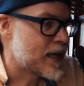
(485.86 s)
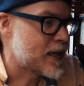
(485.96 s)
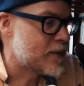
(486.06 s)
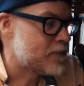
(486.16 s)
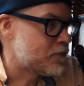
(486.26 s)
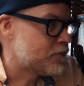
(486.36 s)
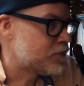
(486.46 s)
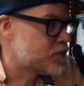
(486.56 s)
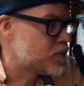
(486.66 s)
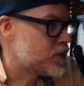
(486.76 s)
can
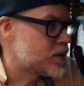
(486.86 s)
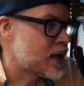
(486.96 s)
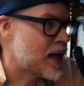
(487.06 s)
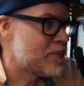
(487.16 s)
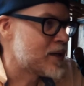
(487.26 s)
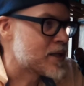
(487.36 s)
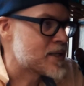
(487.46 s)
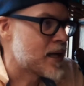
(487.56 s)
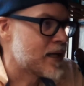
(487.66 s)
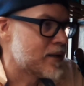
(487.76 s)
not be
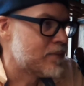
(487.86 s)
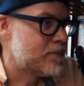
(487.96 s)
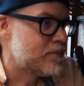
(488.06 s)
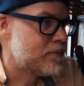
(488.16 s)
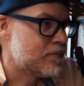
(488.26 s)
excited